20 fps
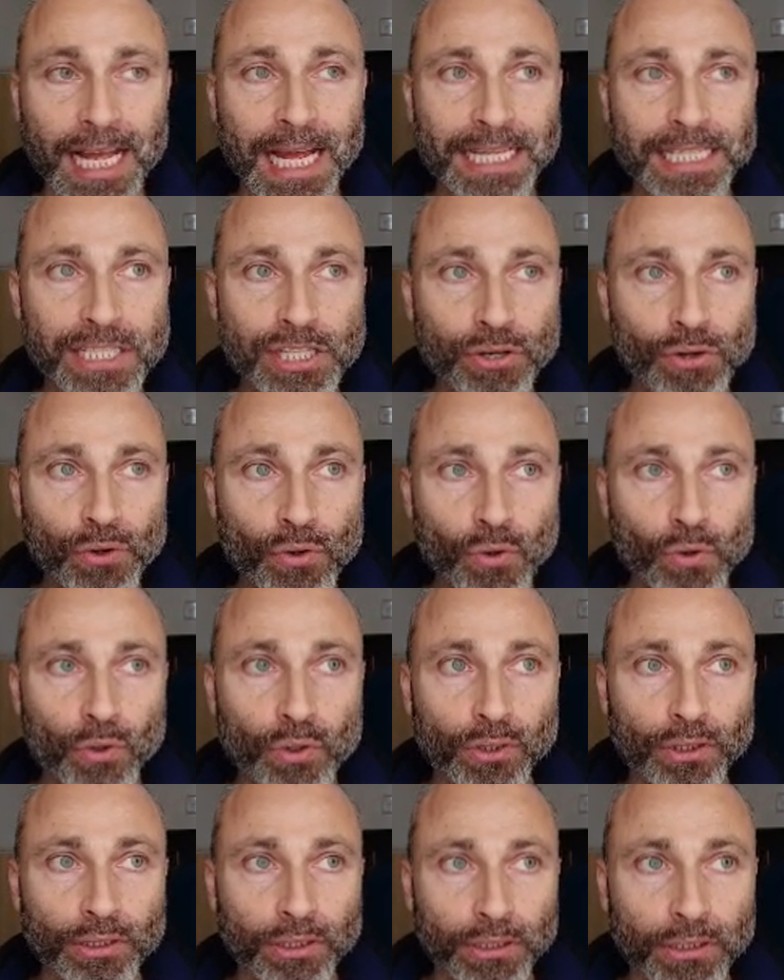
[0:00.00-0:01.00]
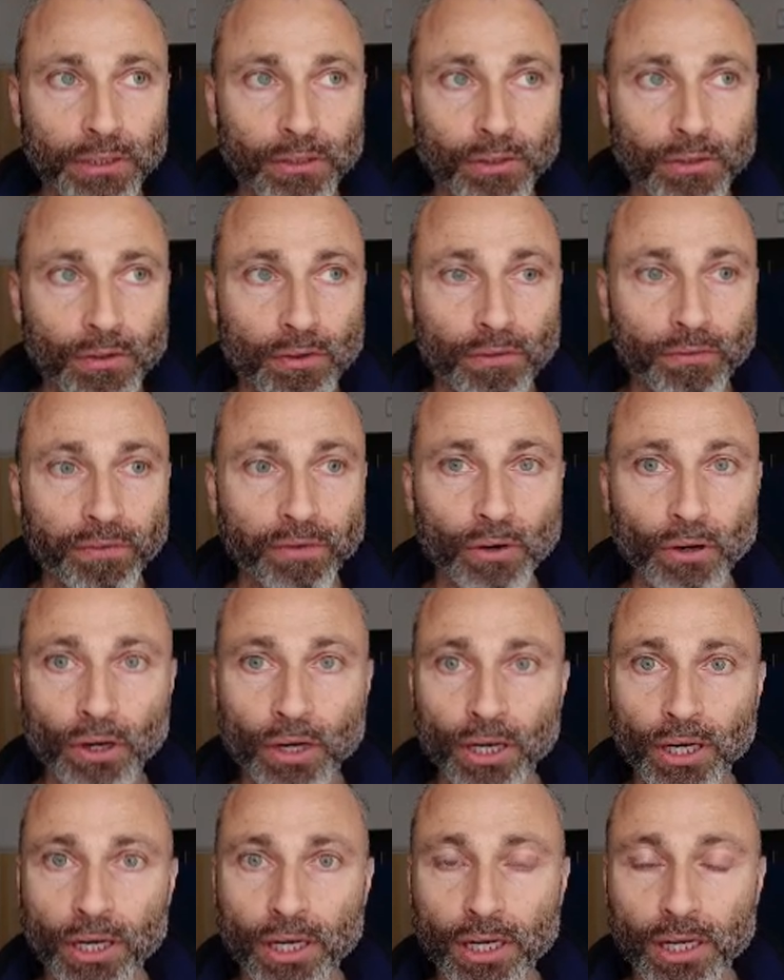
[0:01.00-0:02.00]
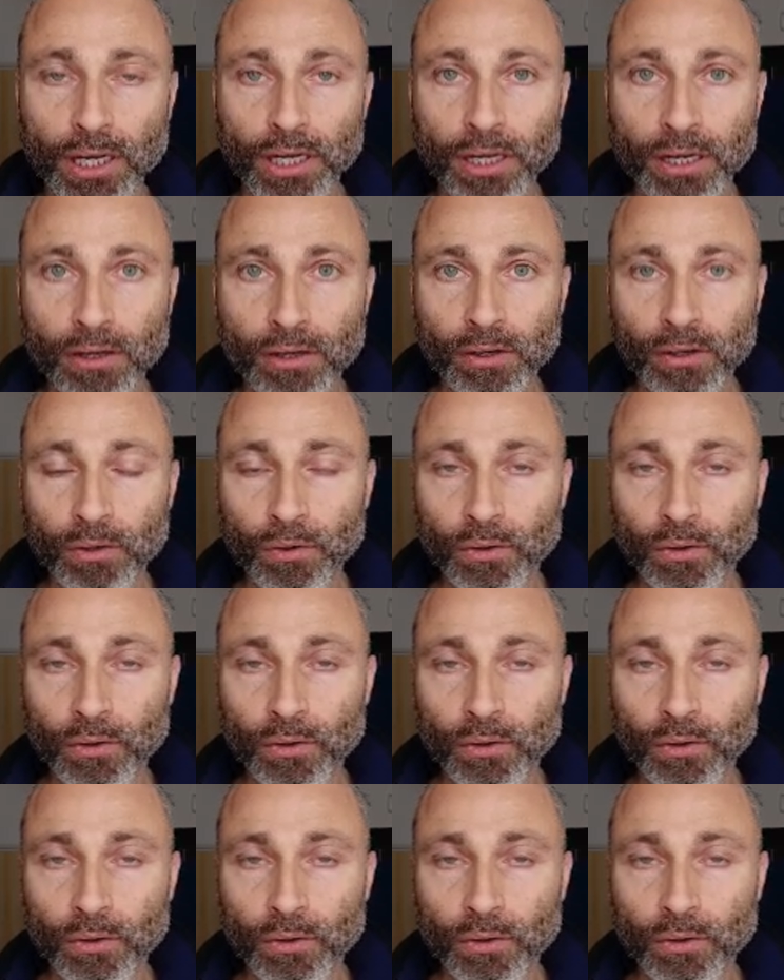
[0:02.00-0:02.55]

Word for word: And so for uh,